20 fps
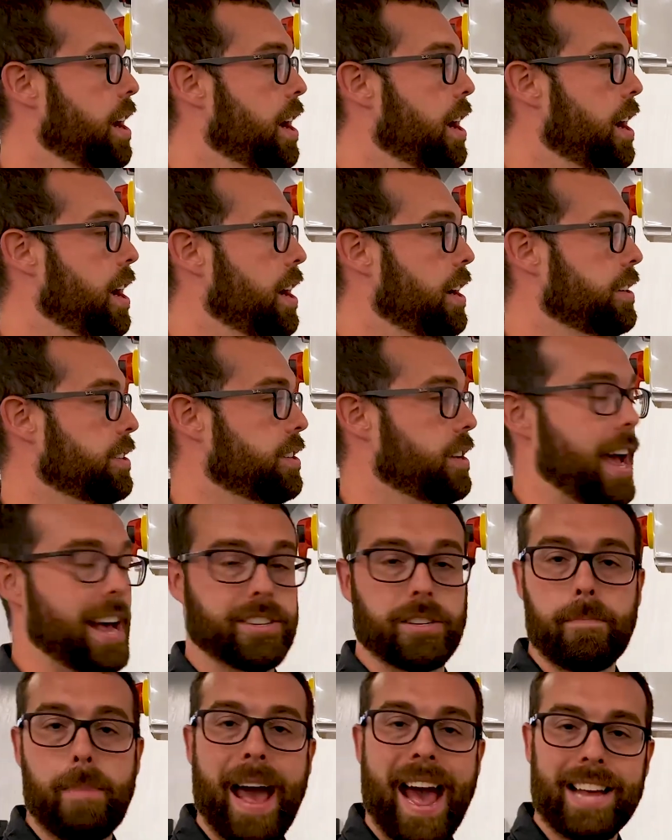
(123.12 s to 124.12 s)
as
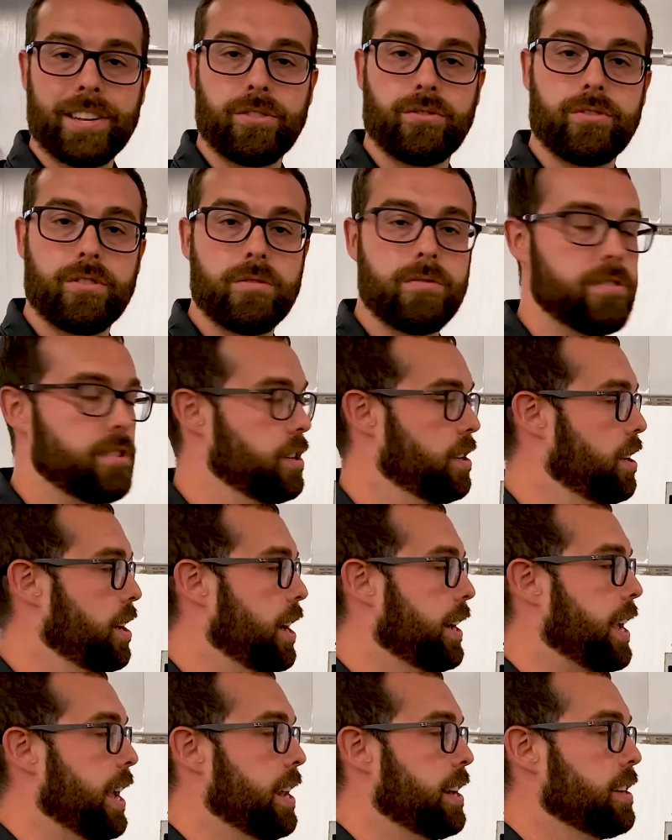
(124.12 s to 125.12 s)
a pass-through,
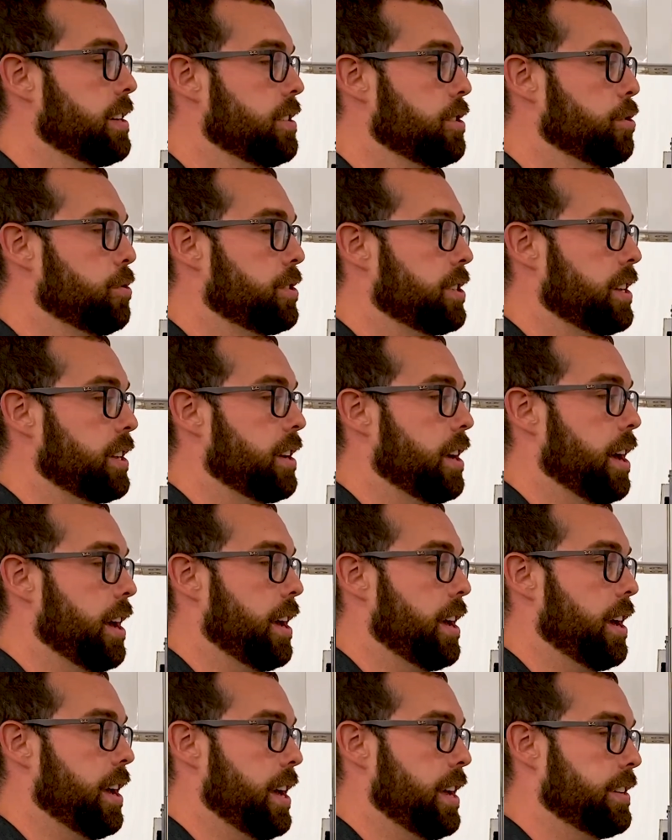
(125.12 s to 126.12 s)
again, using
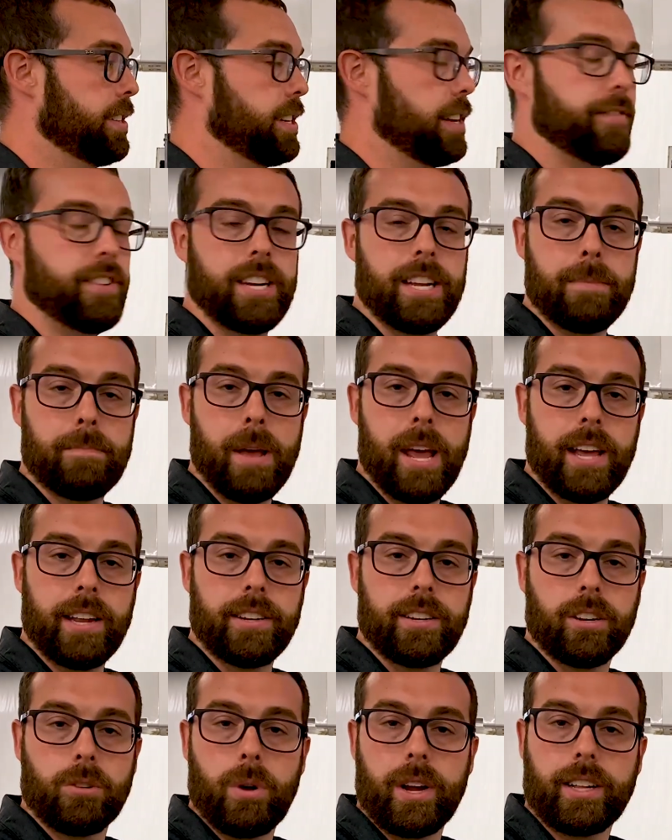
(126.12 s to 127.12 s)
an NCVD pin
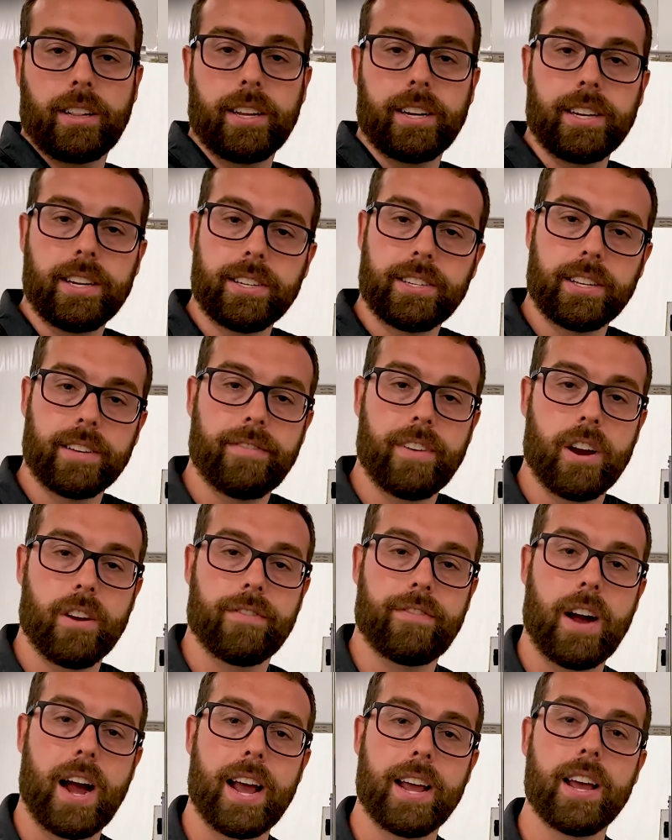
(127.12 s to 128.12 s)
to quickly and easily
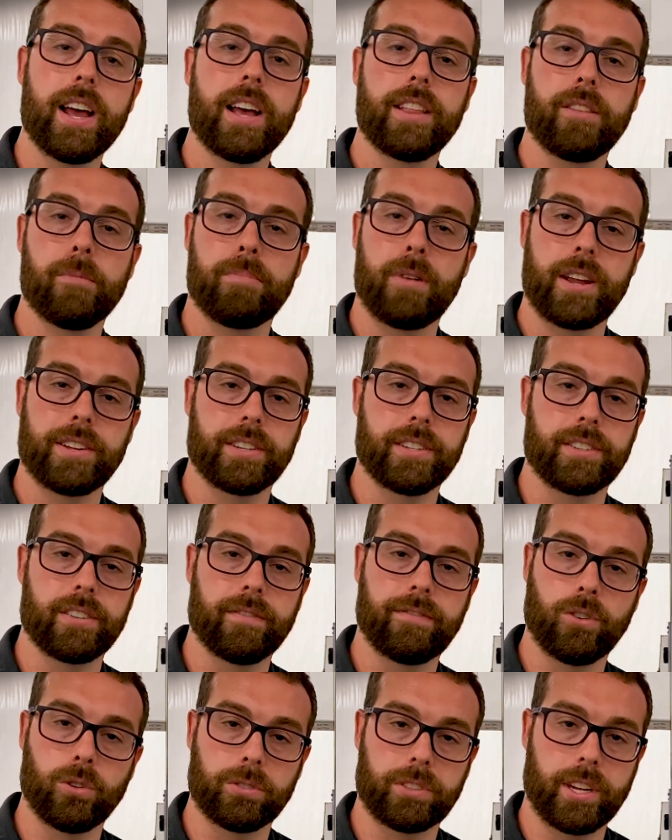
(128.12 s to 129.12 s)
verify the presence
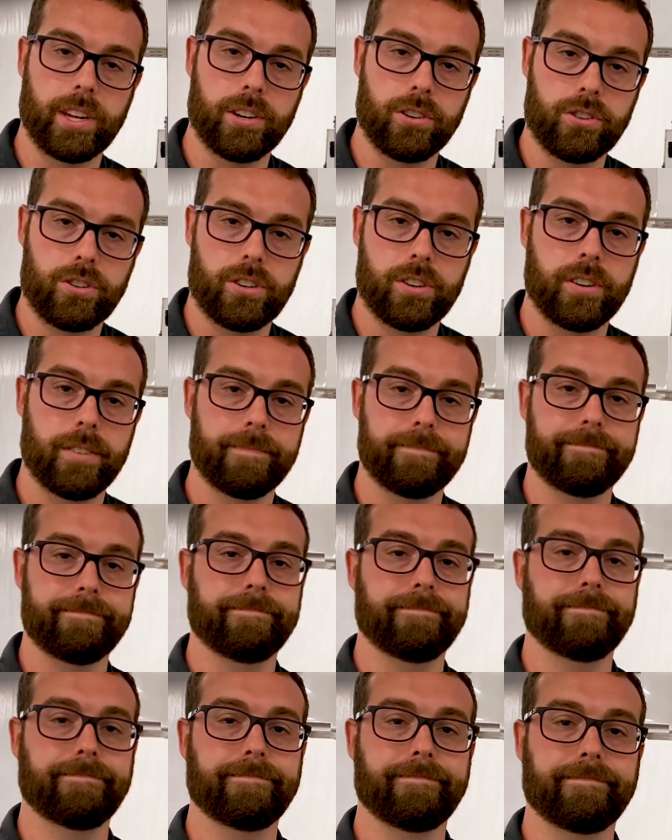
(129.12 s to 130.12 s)
of voltage.
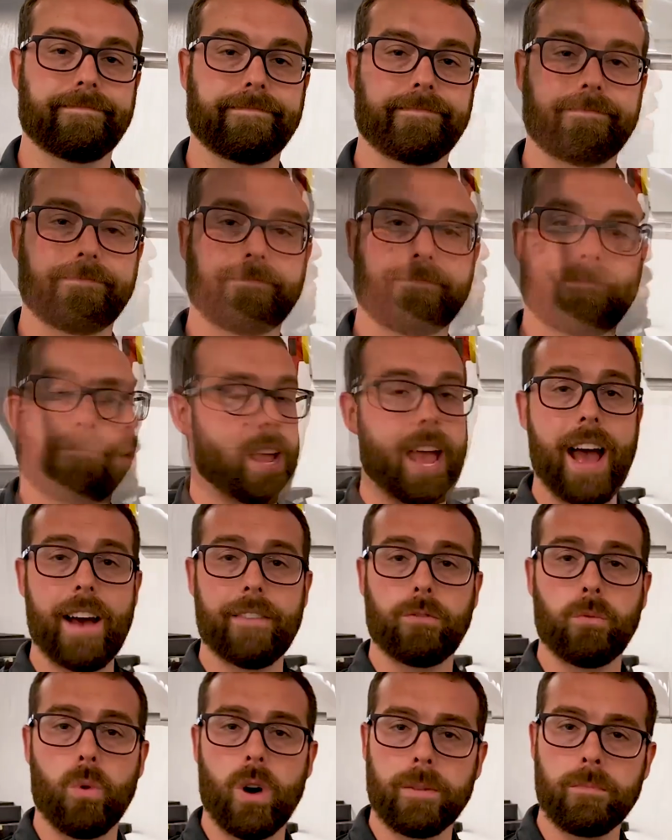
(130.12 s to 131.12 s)
We
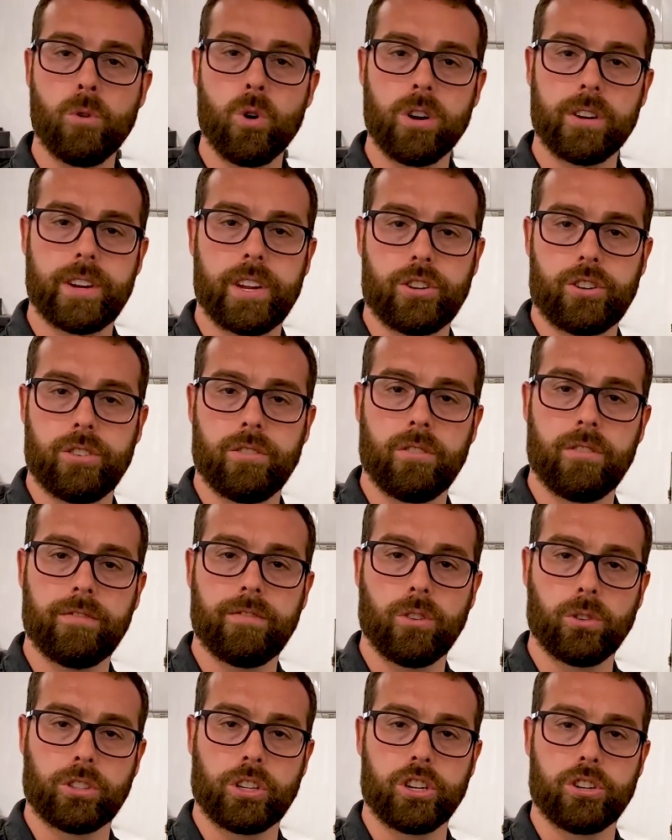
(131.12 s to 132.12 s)
have one more additional
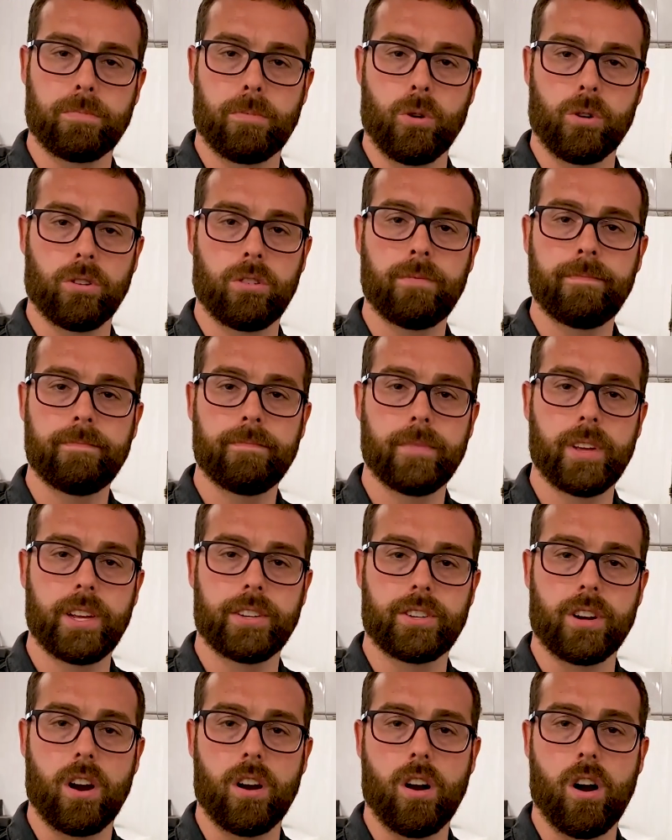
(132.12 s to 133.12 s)
voltage portal.
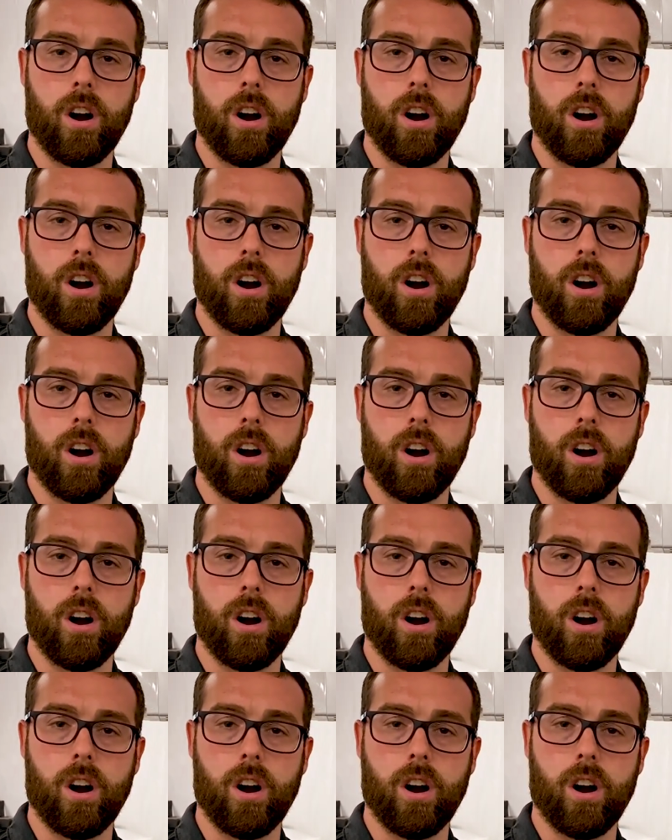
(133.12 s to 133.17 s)
It's our